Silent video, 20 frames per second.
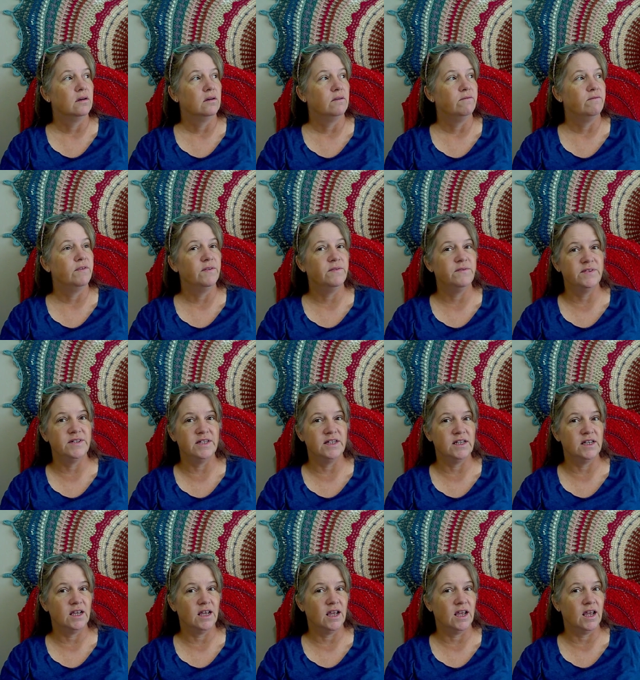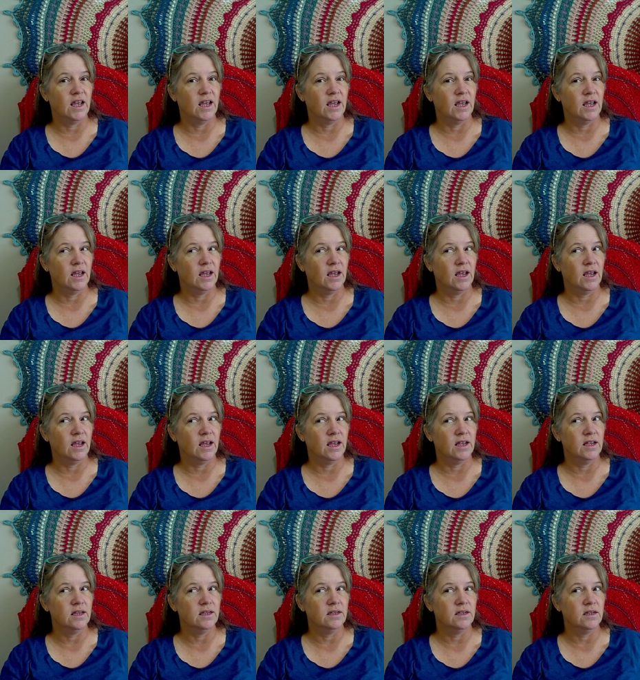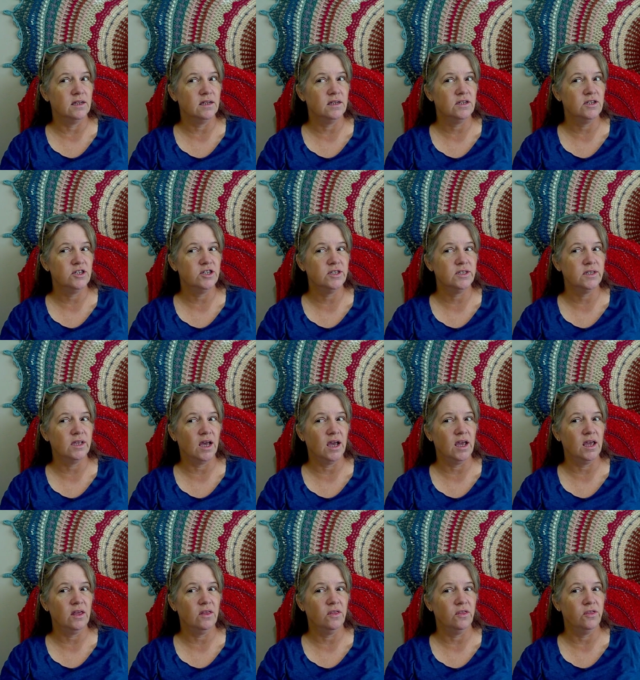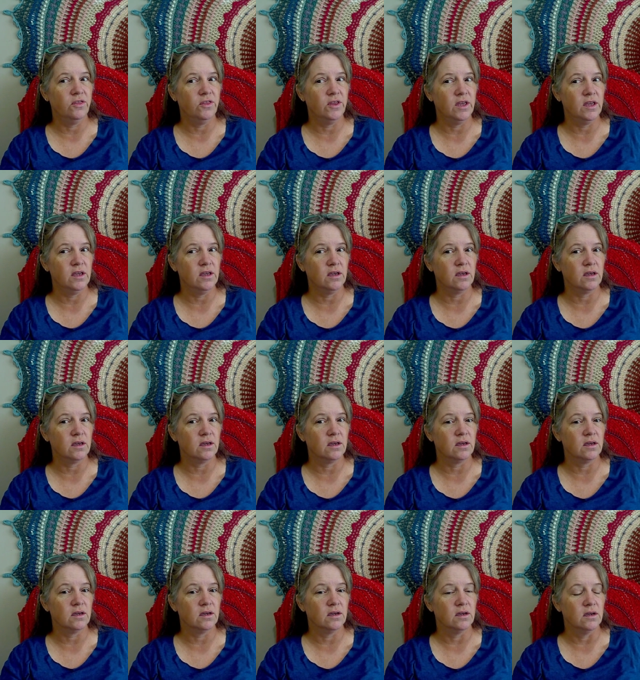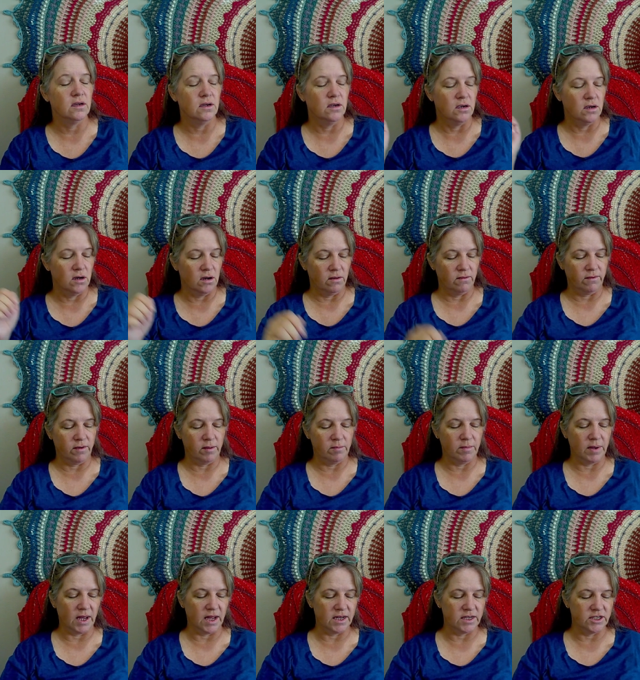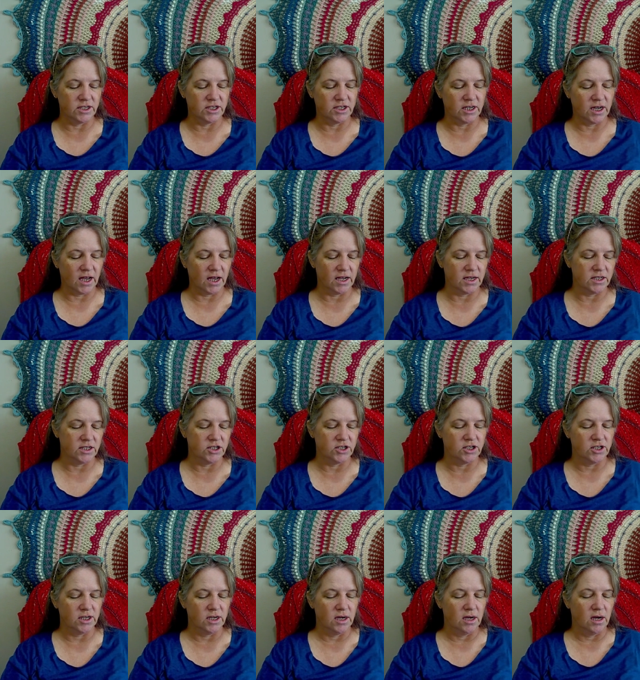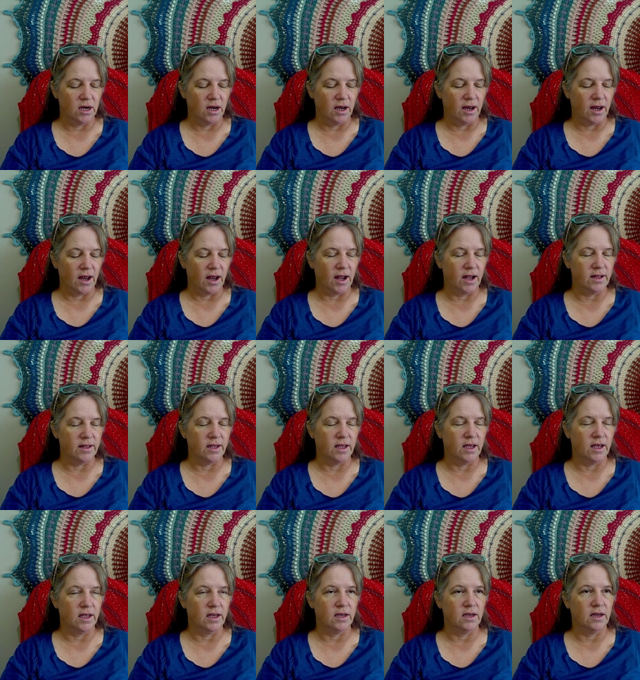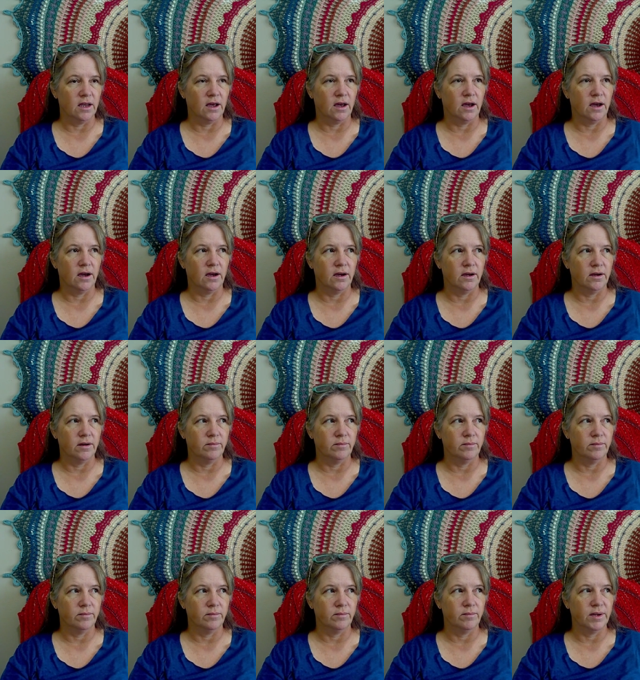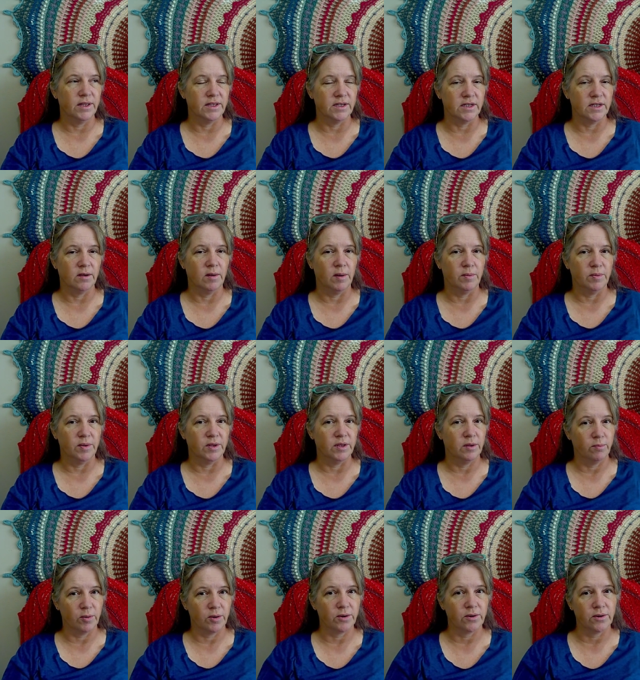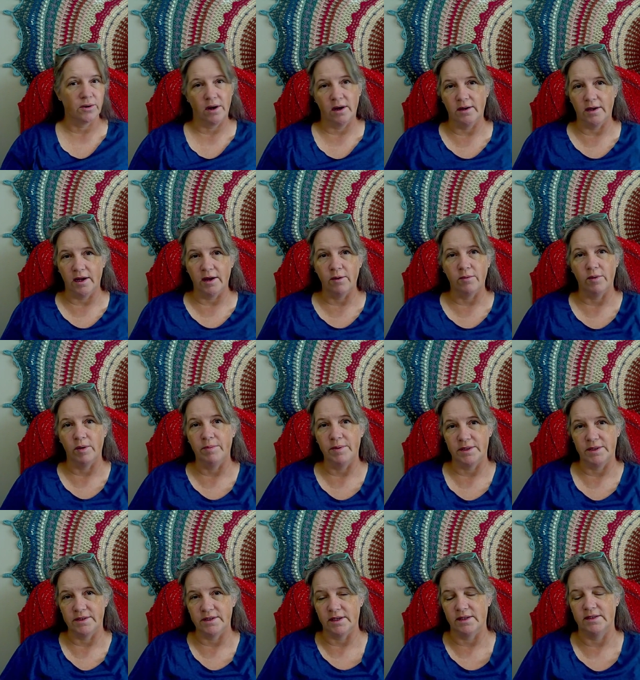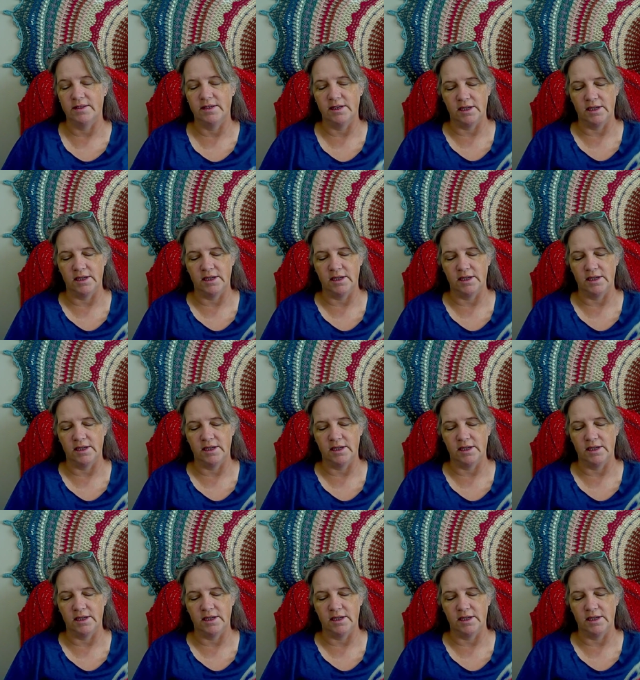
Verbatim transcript: fifty-eight inches, I think, from edge to edge. And then, um, by the time I put the border on, it will be sixty